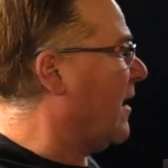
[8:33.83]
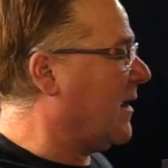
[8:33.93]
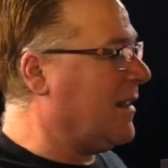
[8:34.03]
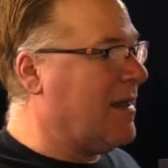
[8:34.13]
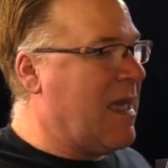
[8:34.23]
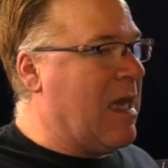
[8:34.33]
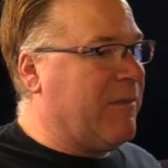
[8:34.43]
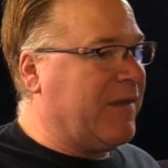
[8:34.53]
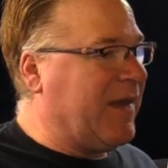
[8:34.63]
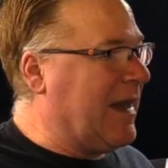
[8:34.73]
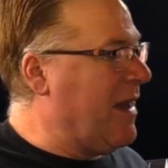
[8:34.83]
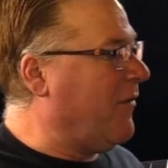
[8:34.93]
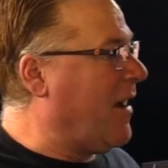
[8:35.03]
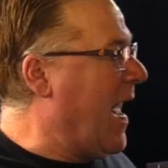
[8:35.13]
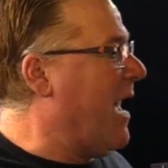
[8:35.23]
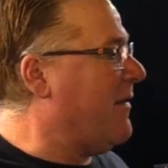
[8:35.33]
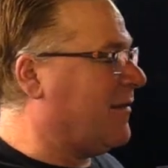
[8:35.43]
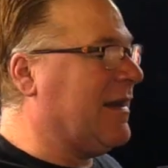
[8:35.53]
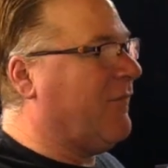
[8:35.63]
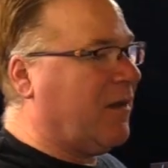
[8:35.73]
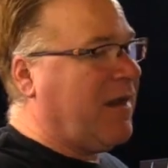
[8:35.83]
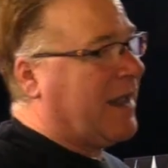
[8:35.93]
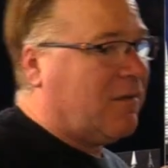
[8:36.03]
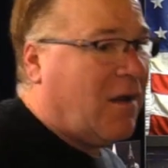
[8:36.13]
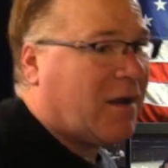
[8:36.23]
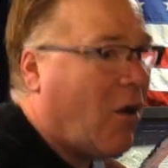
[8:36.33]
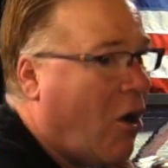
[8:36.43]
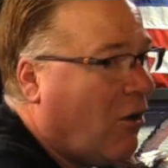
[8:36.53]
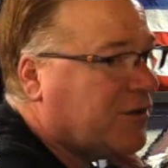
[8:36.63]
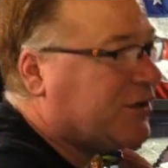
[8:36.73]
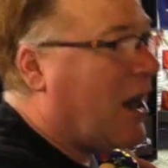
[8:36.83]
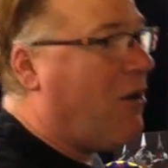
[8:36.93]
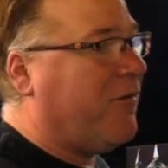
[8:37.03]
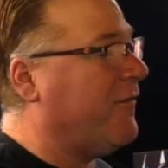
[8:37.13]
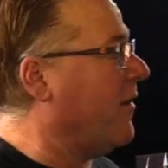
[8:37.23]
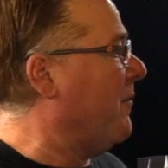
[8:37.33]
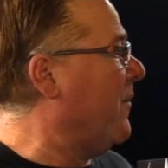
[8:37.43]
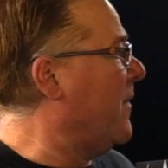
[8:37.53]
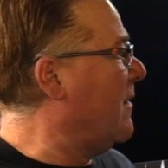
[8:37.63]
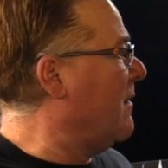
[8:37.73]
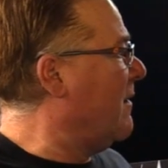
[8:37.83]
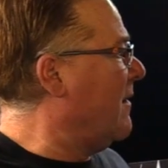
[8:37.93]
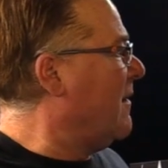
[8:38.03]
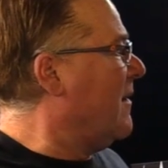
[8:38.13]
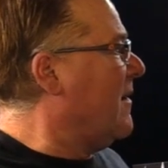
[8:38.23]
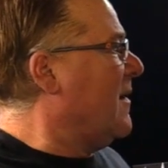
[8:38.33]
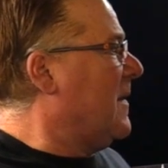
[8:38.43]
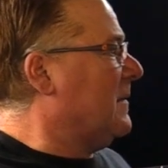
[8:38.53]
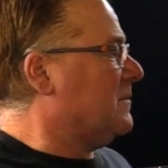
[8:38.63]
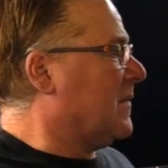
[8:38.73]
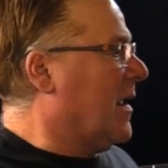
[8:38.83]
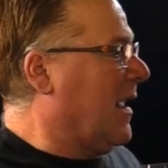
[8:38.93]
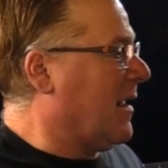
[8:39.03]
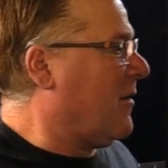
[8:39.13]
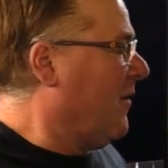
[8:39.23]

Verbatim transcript: on it, but they never have, it's never like, look, a whole shelf of them. Yeah. And of